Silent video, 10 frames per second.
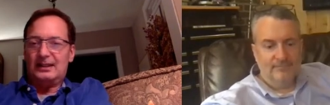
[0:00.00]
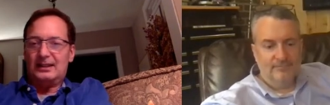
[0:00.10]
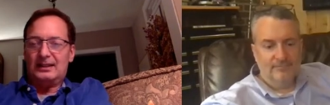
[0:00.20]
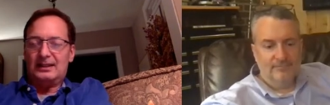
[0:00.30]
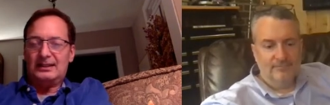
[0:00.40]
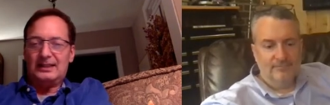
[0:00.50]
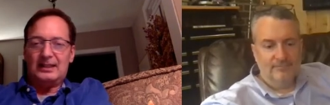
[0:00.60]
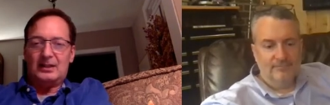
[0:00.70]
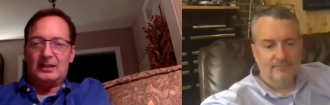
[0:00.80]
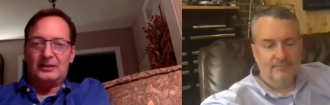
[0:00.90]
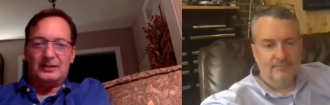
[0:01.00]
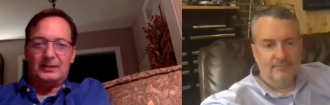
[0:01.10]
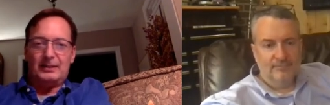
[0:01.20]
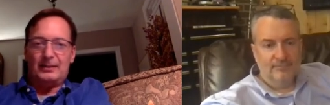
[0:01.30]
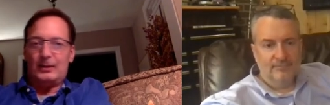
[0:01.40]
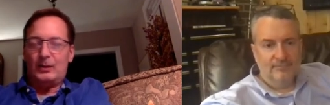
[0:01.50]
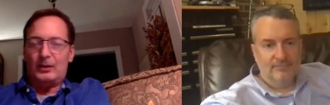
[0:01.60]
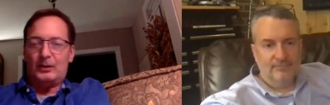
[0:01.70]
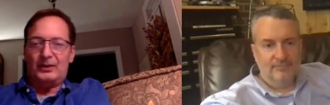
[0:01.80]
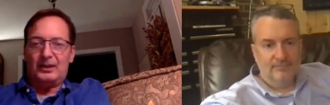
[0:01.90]
Speaker 1: I, say that often to people I work with,
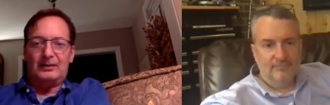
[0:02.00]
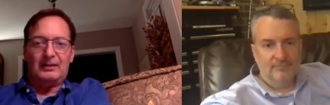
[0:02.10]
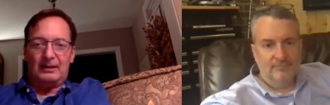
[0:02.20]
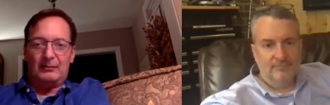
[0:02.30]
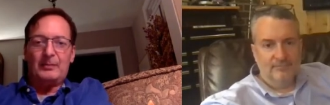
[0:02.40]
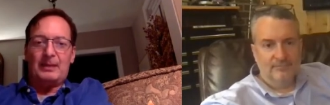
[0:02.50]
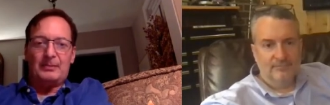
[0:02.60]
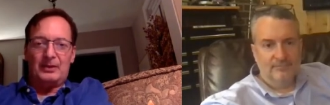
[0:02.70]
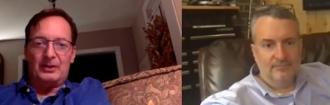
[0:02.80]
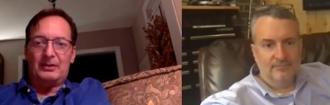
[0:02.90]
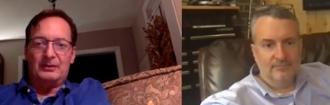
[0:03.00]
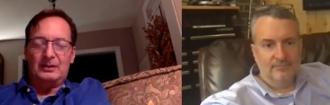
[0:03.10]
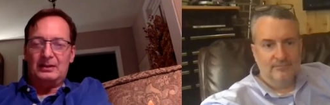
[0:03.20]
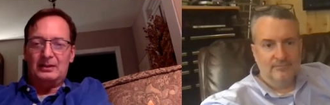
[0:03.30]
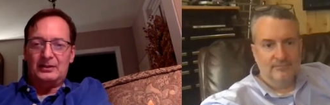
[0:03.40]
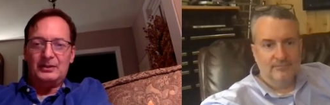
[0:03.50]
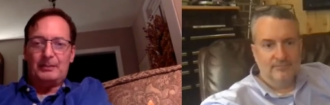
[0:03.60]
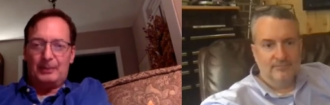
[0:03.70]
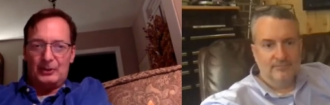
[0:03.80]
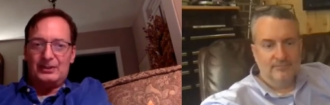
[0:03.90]
that hey, remember there there's a
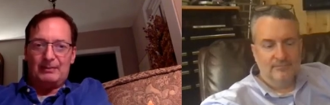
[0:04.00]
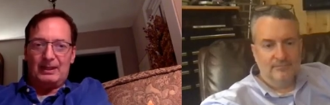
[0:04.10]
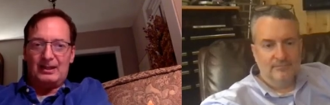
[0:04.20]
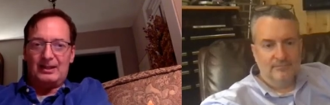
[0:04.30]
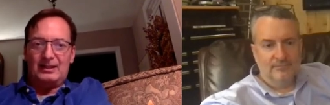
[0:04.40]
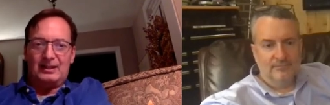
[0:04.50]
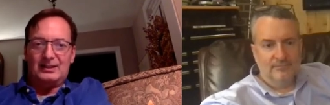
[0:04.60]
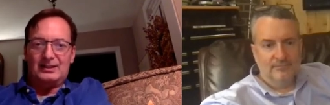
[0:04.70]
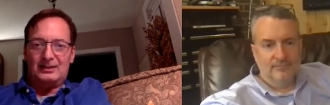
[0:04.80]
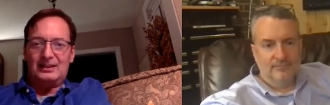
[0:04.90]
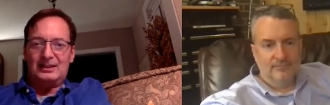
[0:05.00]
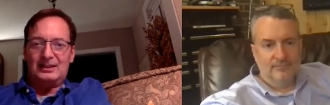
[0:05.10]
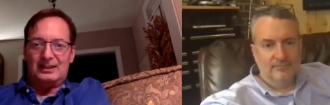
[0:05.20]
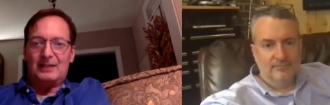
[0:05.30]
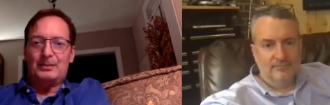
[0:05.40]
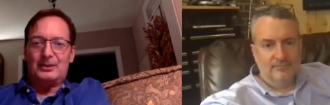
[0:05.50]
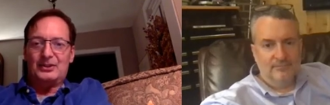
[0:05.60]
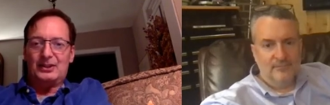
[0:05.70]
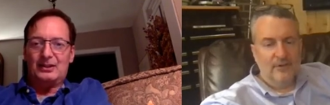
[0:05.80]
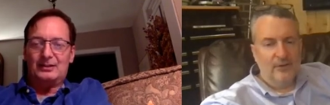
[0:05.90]
person behind these these numbers
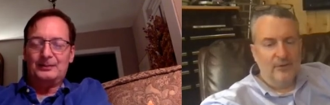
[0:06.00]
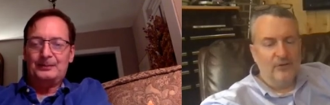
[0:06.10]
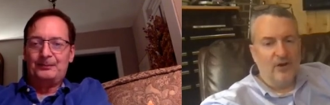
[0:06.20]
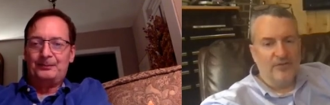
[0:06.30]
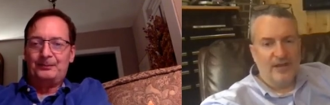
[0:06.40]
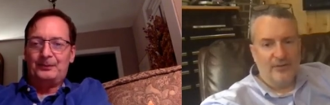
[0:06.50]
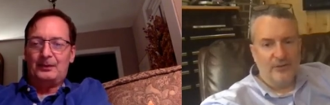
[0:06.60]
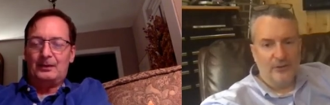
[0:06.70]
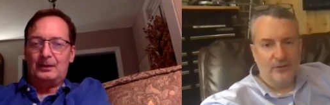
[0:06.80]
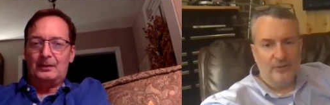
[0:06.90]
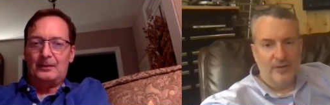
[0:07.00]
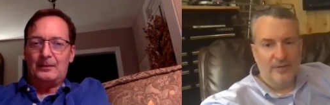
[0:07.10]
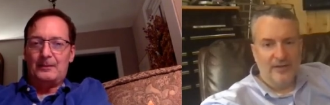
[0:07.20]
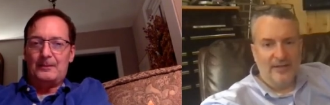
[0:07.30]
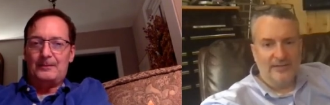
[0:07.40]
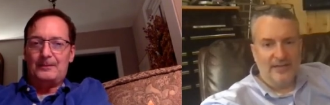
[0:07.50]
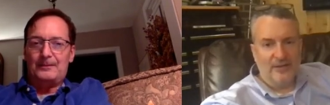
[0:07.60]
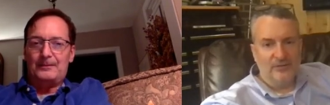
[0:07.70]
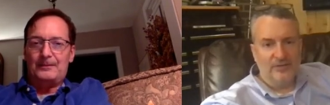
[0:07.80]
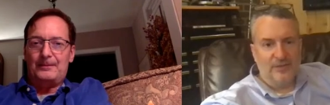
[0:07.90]
here.
Speaker 2: You taught that too. I mean that that
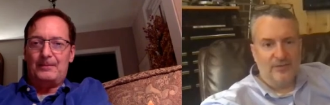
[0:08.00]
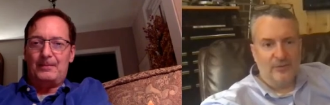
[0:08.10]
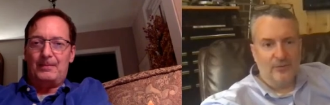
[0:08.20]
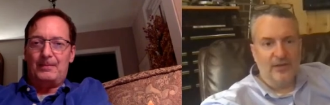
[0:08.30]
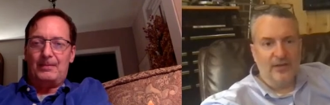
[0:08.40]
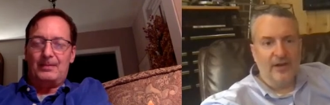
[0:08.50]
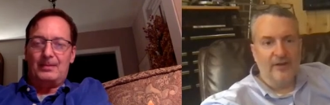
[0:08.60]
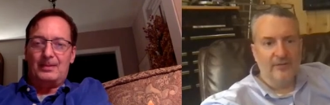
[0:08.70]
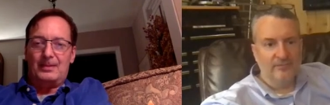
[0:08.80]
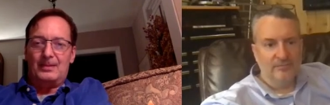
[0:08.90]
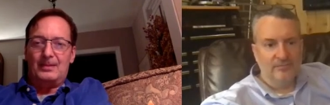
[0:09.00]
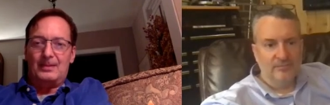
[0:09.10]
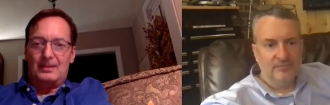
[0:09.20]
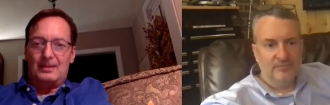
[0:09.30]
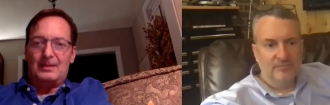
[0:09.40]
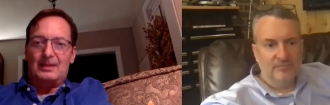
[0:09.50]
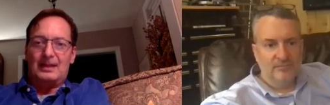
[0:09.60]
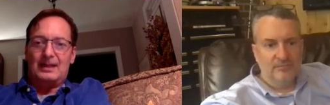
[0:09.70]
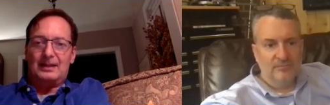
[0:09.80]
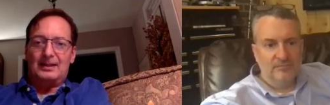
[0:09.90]
was something you really care.
Speaker 1: Yeah,
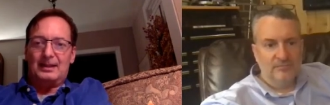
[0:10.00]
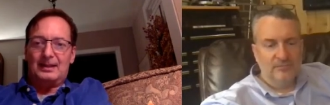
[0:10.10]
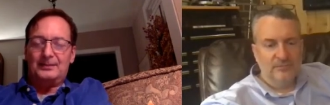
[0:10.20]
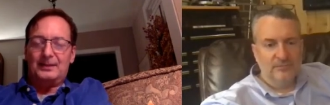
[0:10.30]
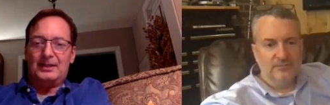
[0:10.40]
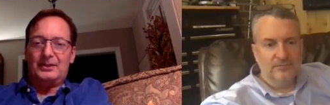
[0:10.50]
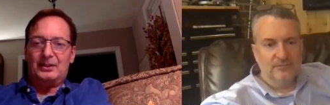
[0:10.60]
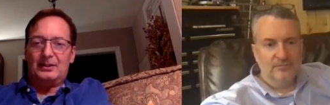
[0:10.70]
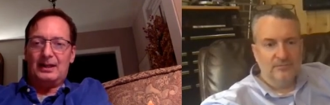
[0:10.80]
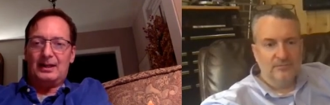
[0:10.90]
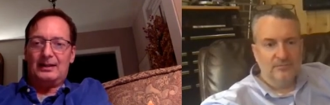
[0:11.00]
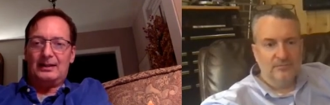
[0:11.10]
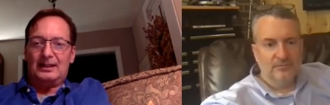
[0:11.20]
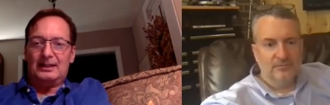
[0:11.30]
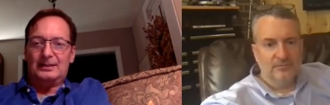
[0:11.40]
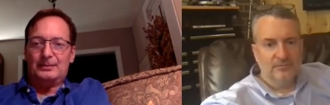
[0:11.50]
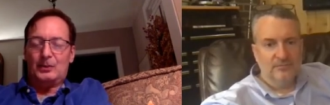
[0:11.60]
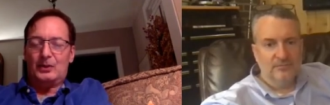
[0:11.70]
yeah, I do. I, I think that's important